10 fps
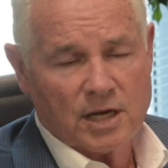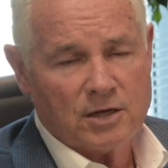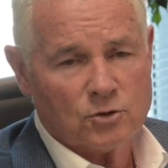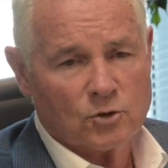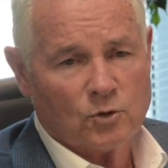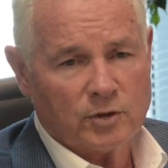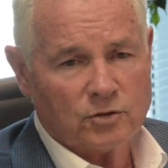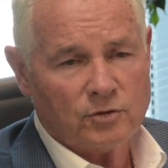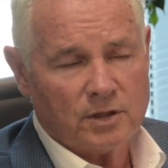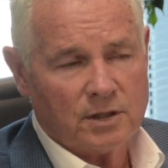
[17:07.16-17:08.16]
and you're going
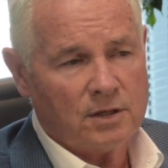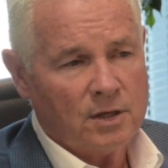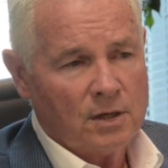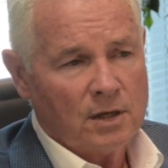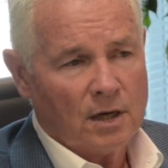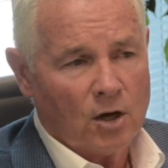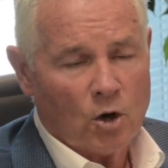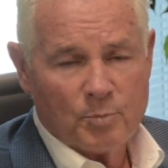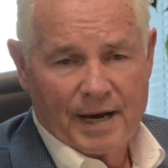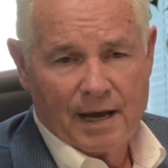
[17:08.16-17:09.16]
to need
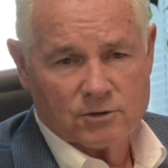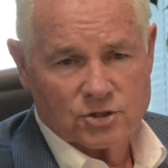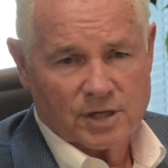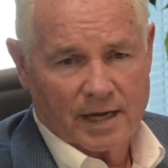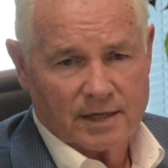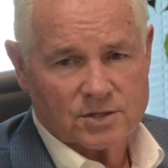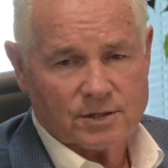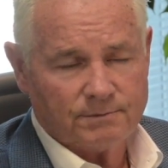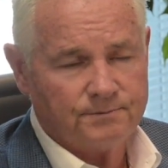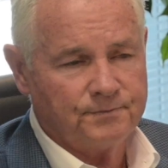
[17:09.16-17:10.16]
open house signs.
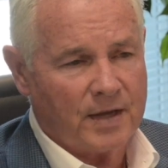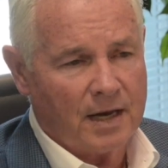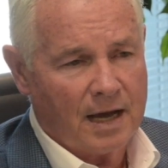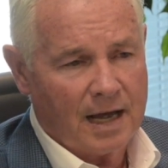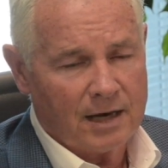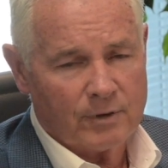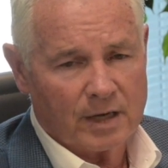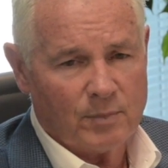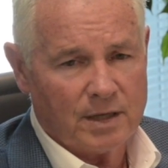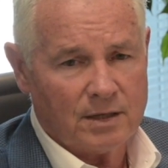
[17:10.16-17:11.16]
And I highly
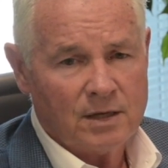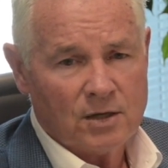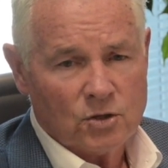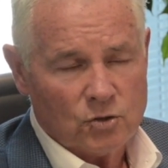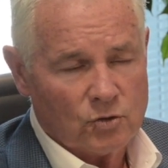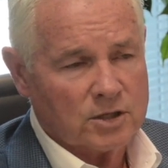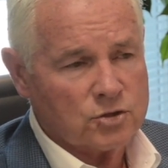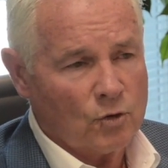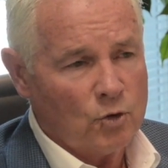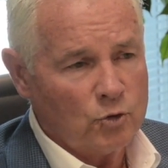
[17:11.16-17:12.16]
recommend you get
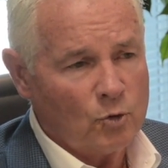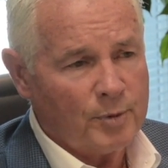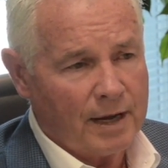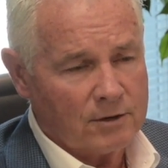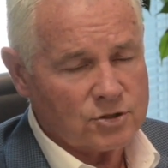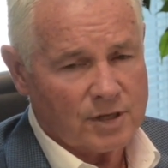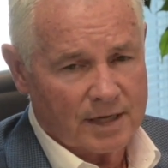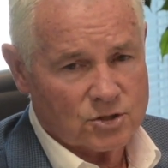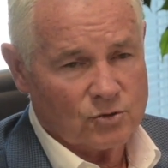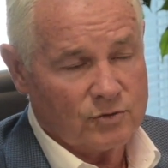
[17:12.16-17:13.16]
your own open house
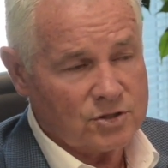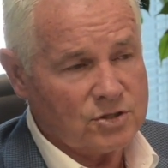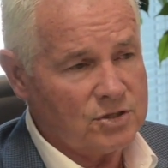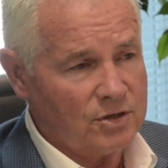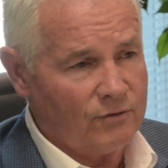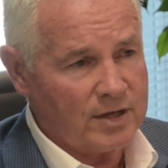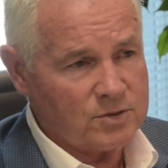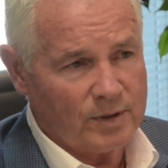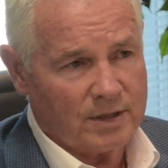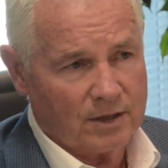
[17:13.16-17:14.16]
signs. So this is an
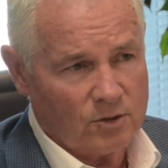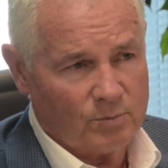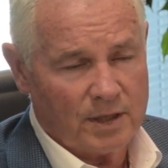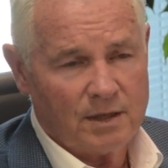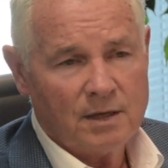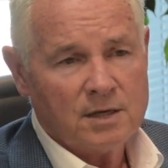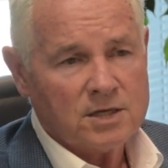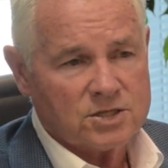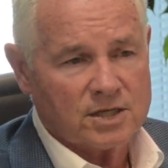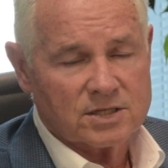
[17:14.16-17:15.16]
investment that could be
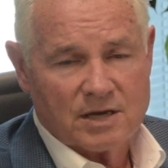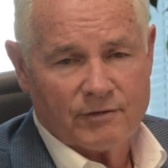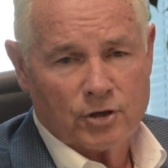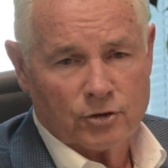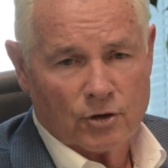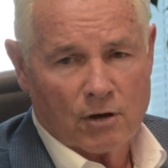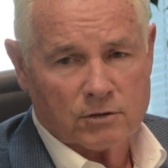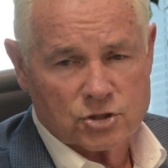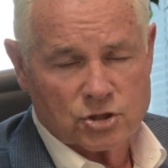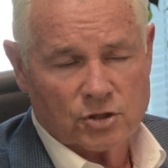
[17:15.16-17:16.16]

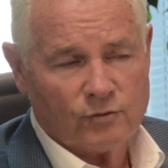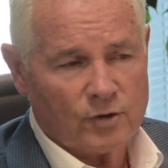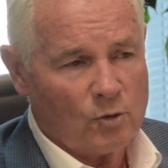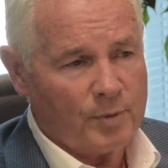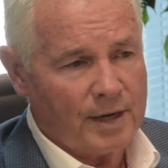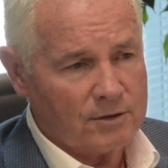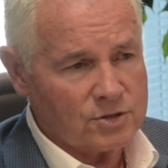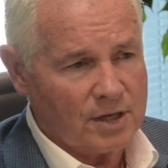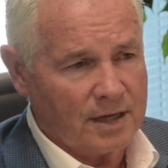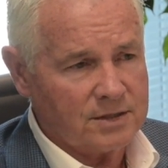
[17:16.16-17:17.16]
$600-700 just for the open house
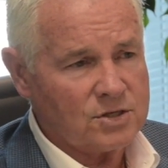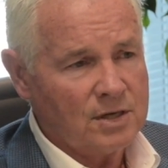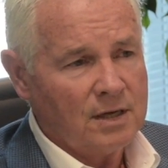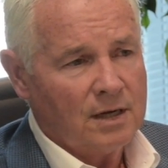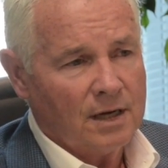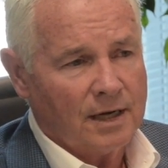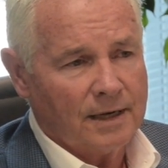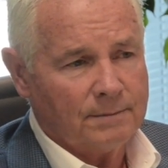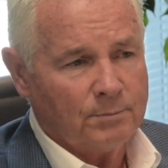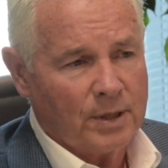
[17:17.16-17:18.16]
signs,
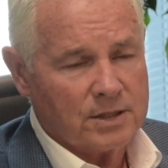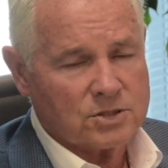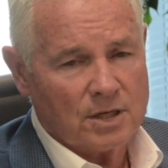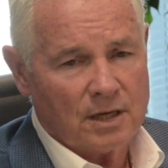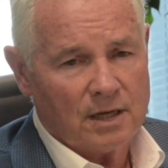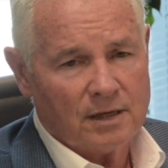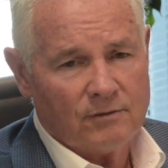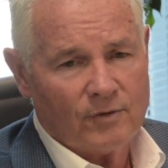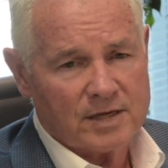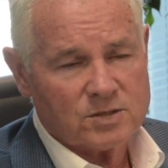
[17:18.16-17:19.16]
but it's an
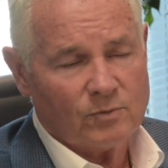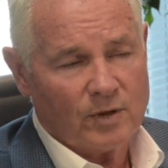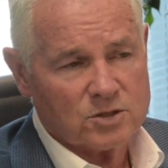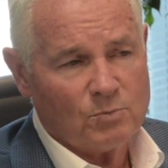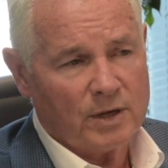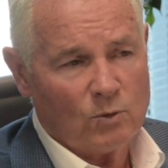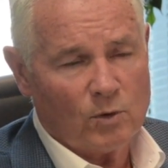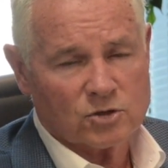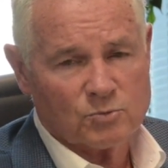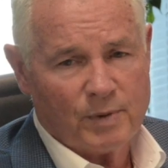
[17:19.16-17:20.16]
investment that's money
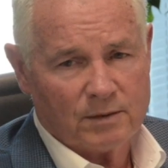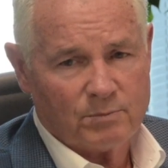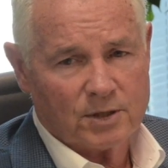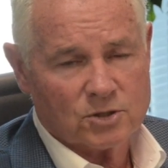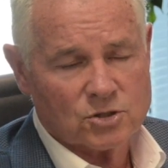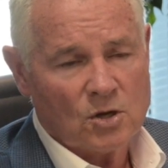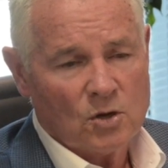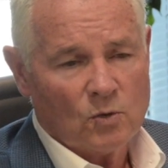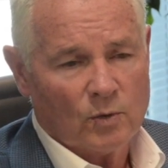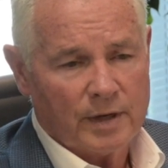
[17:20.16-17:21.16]
well spent, because
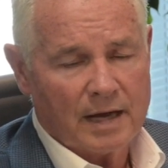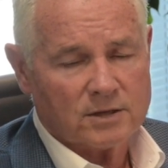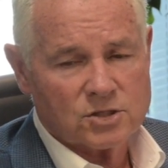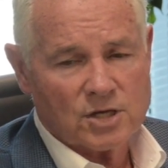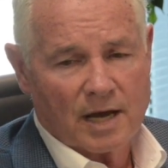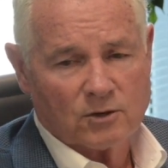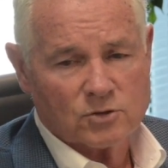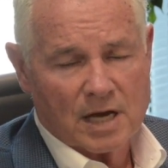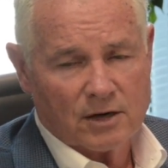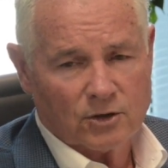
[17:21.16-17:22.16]
when that sign
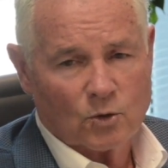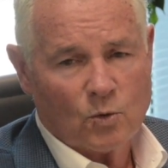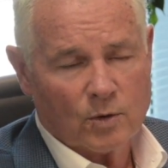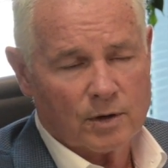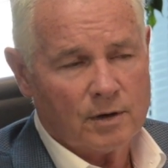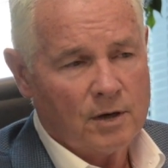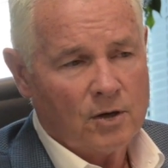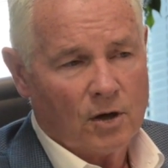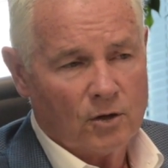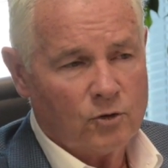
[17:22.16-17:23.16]
goes out in a corner,
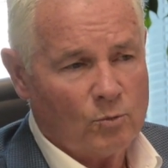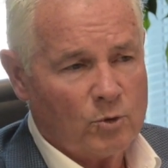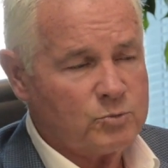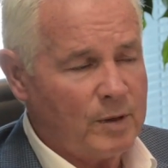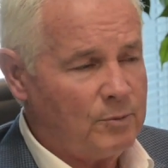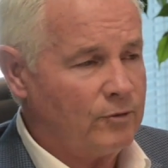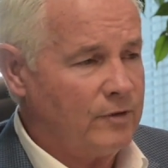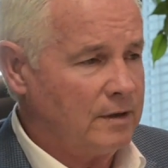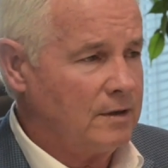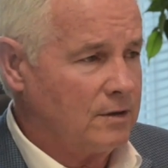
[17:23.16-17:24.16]
although most people
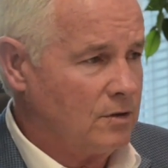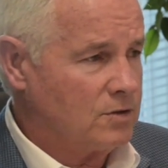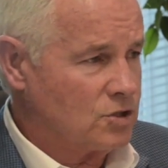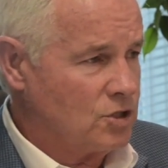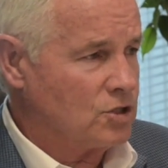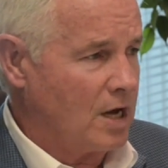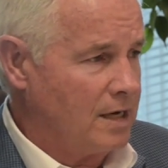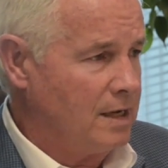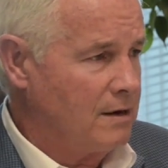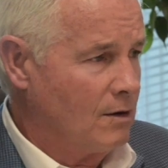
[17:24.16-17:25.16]
think that there's just got
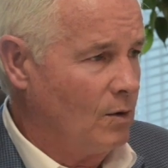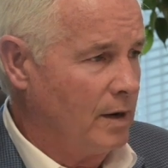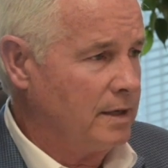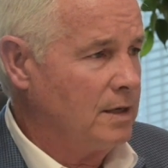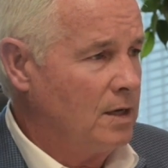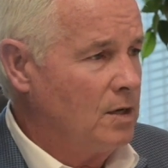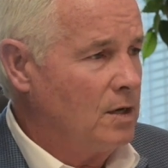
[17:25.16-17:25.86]
an arrow on it,